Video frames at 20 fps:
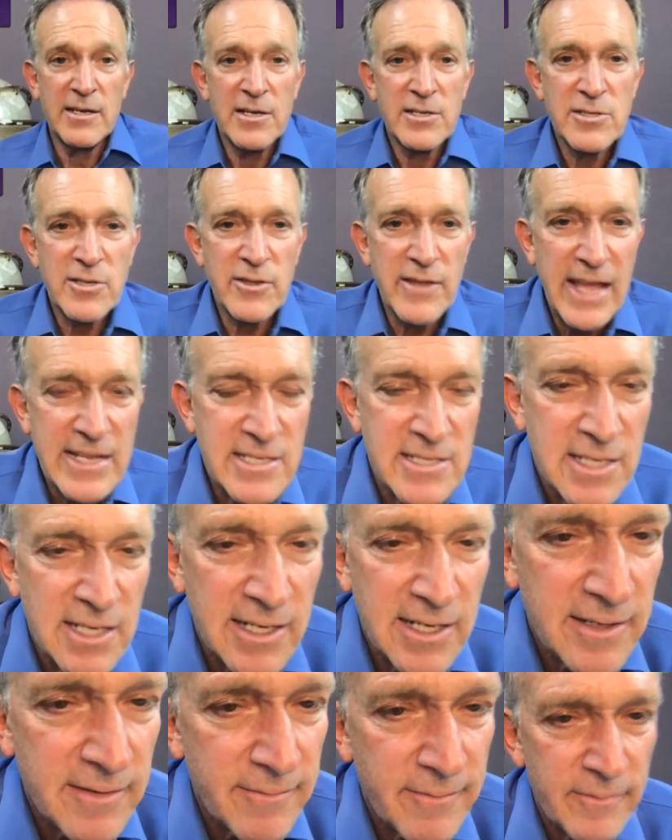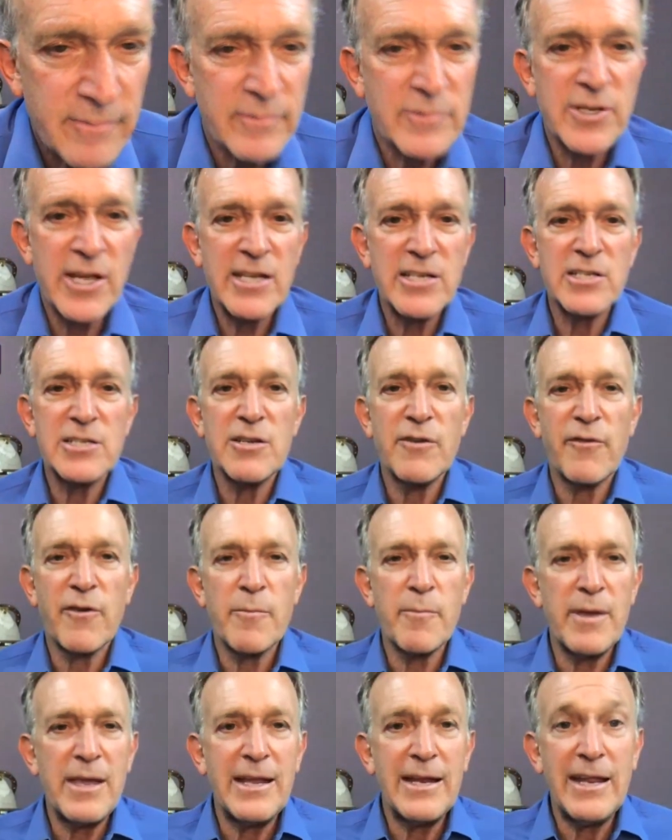So that's uh changes you
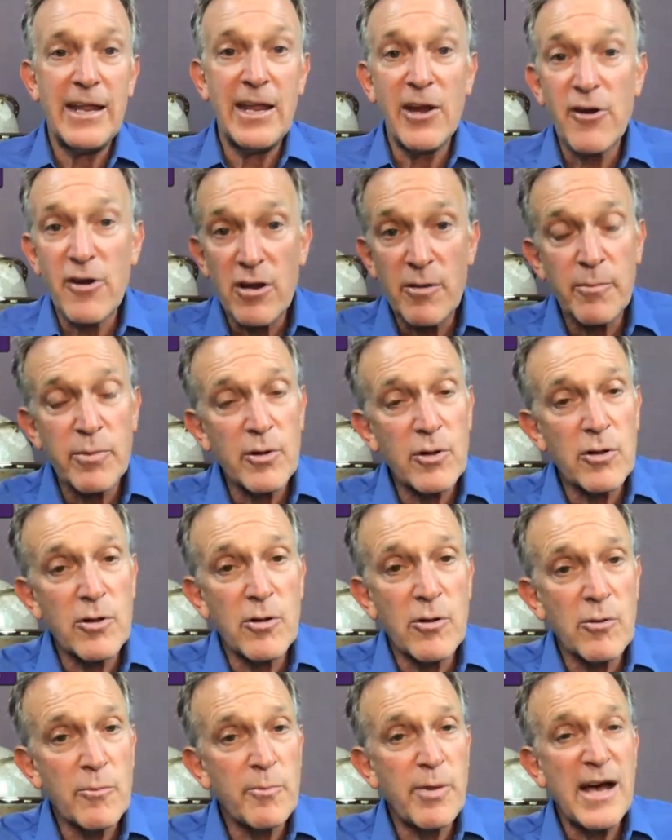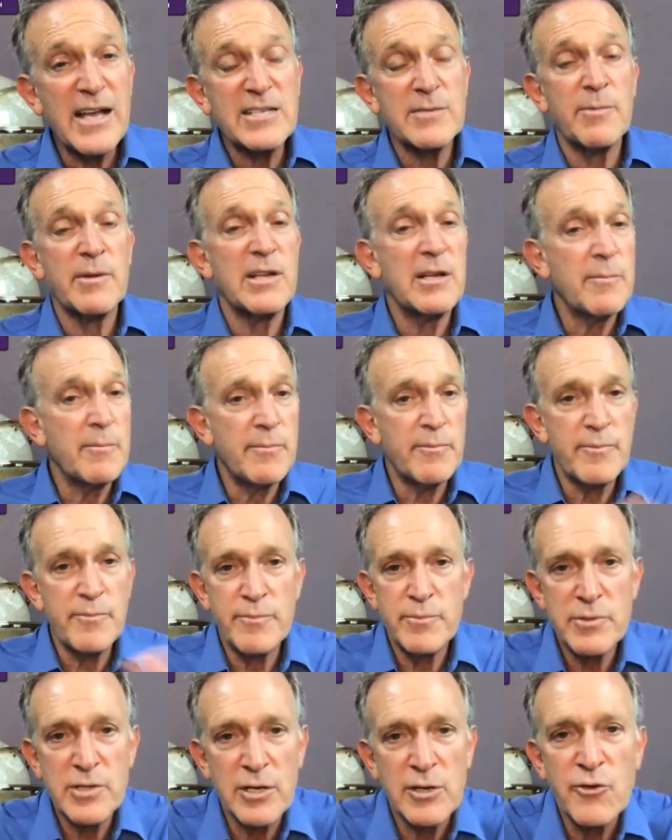from being irritable possibly to,
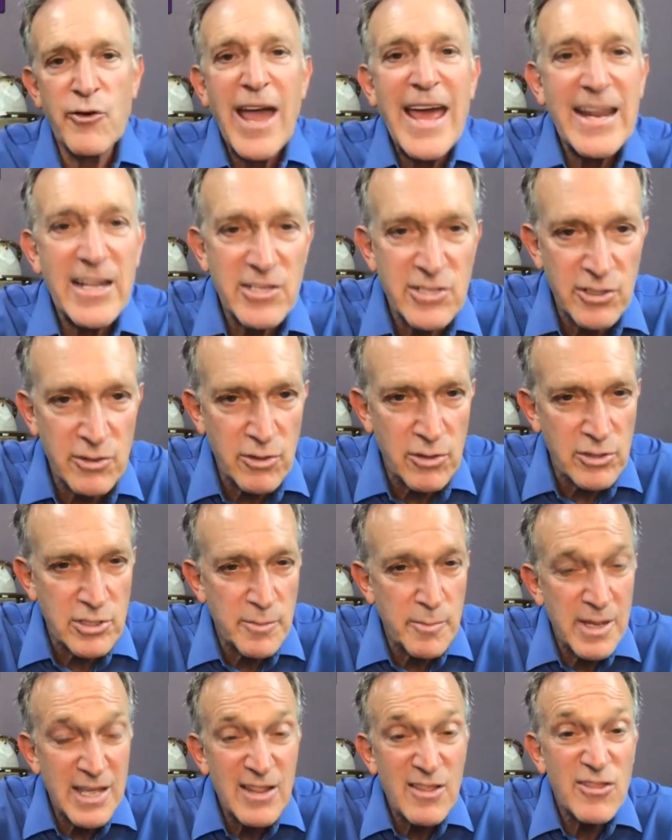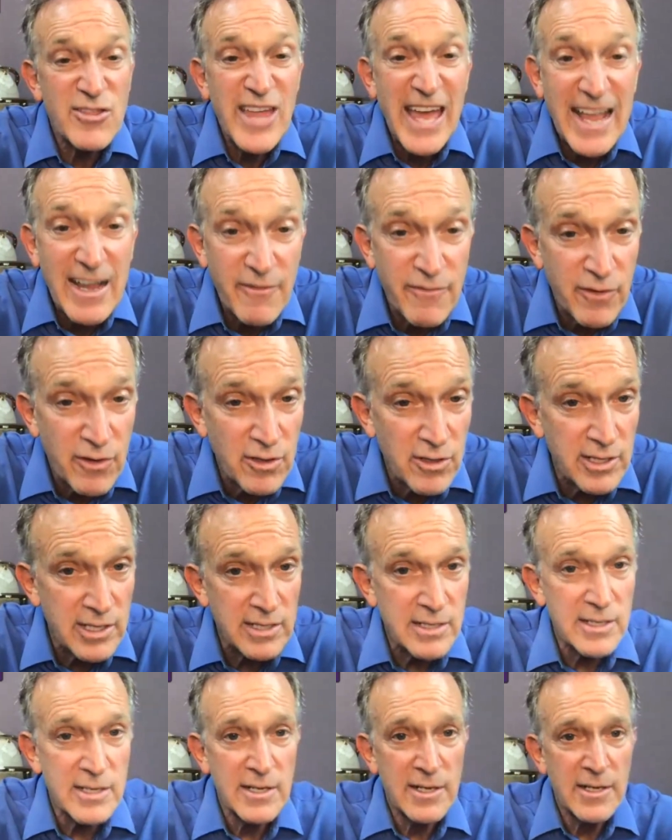to gratitude or to being thankful
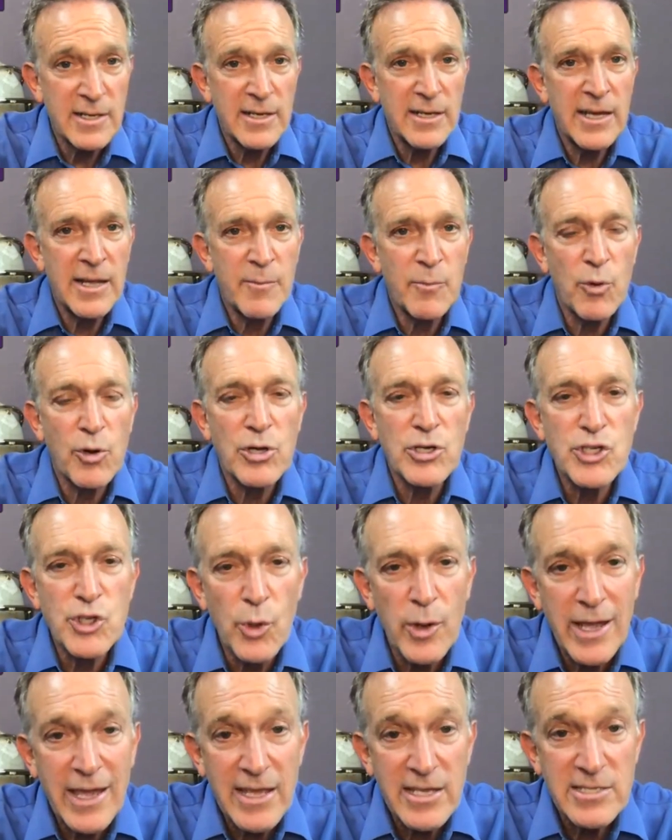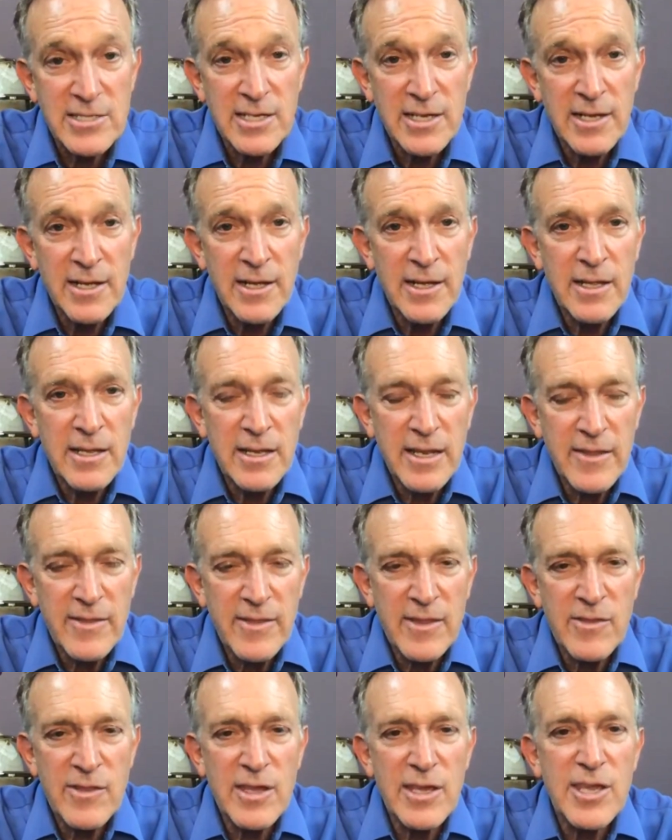and and more joyous the,
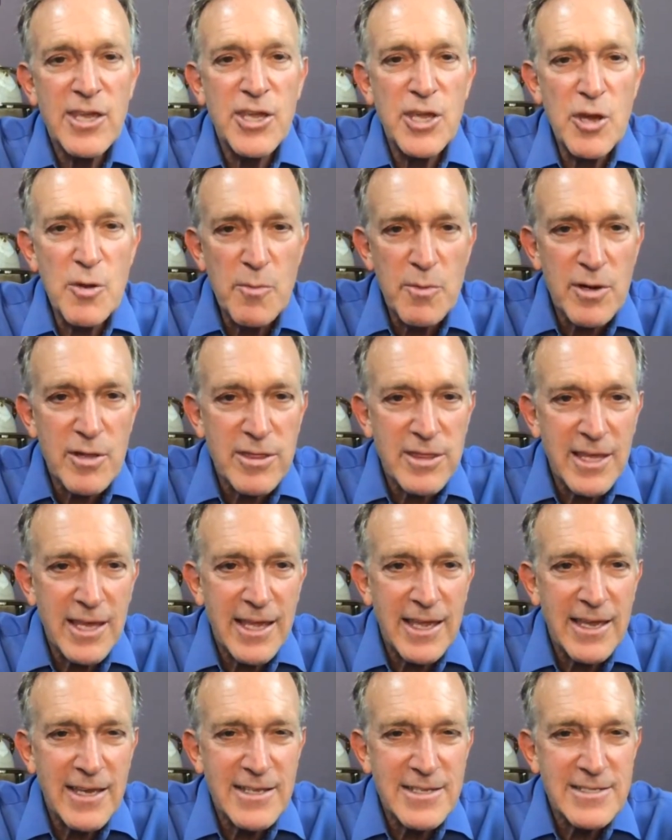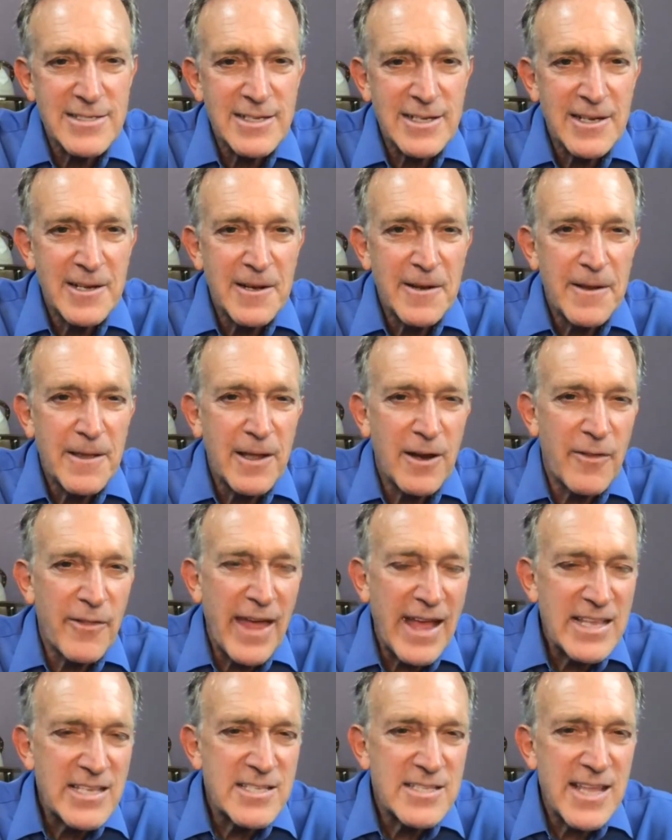the humor thing is you know
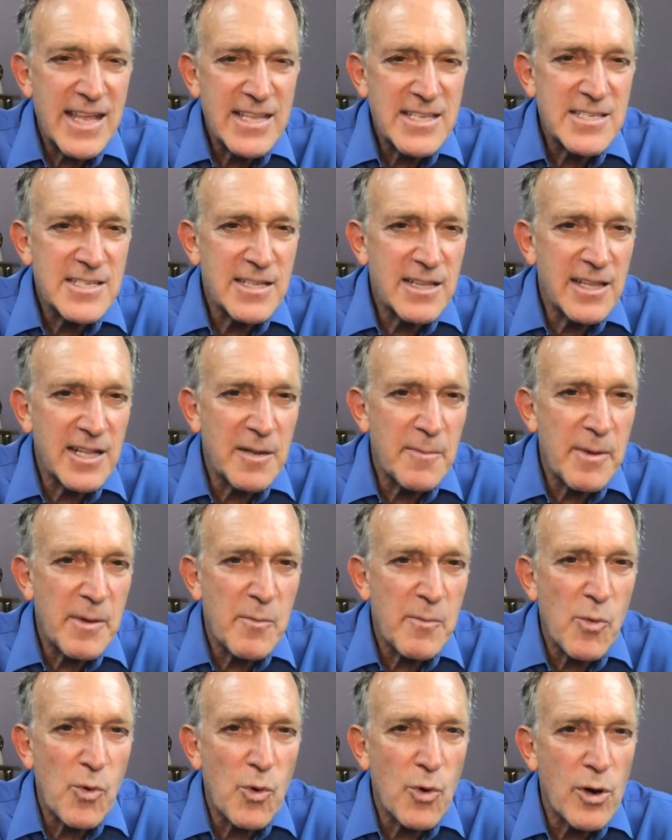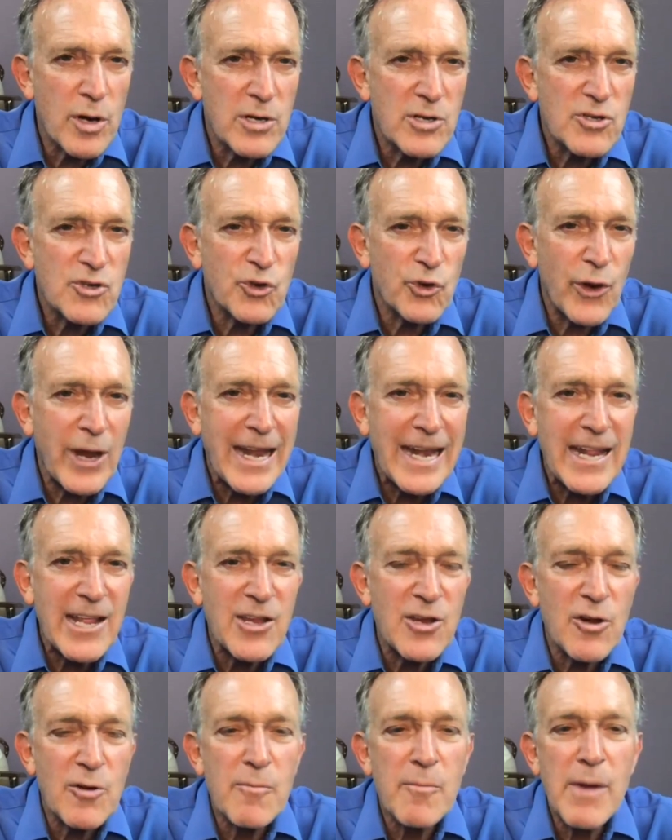that's that's a little bit more training
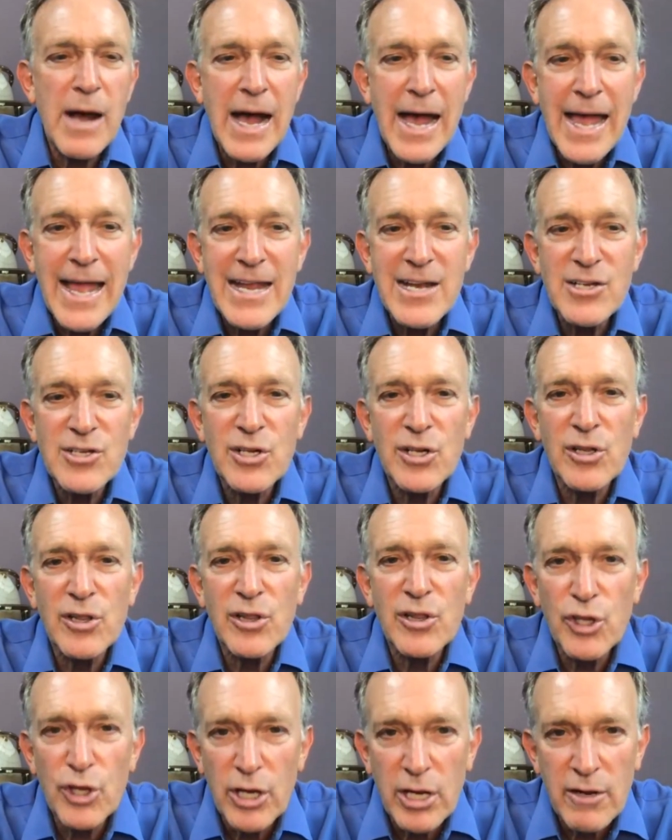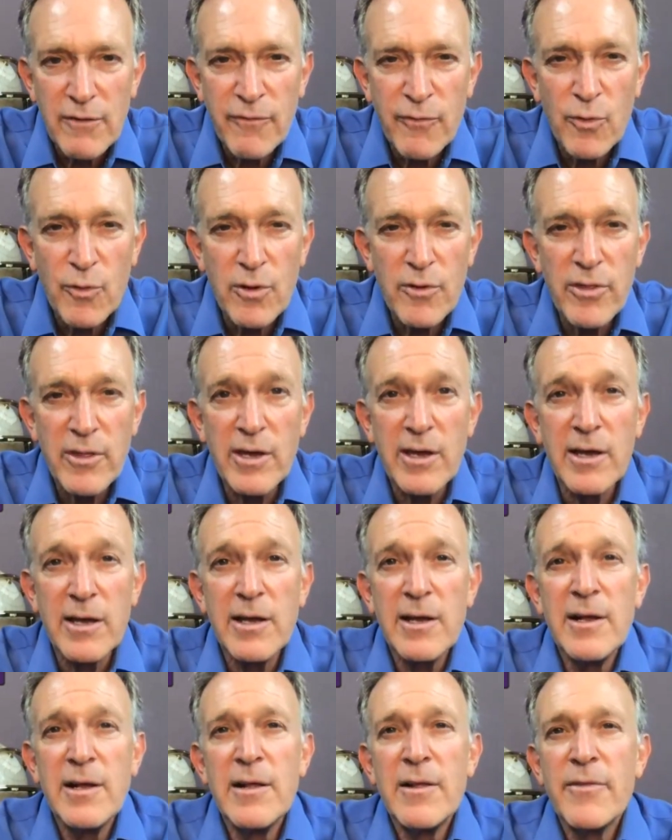your mind to look for the
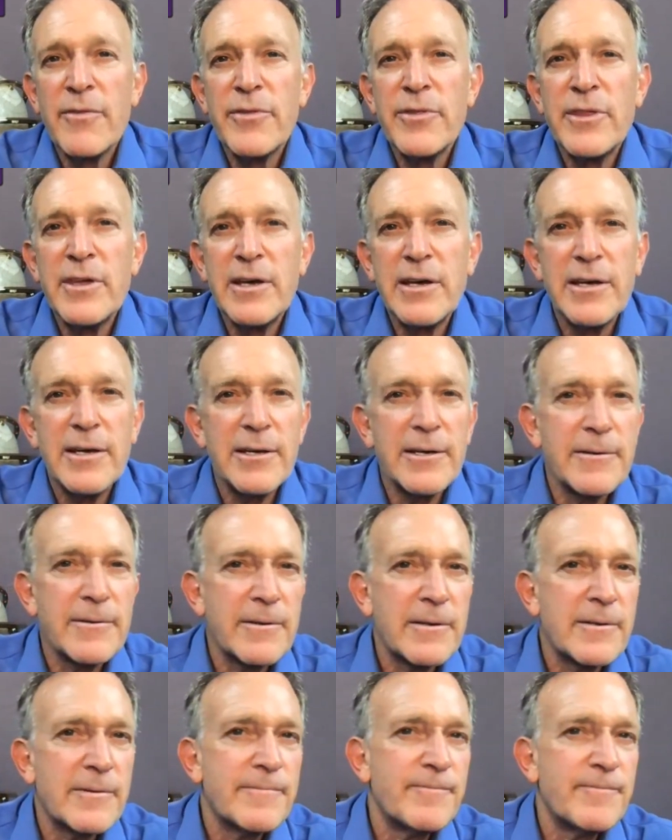the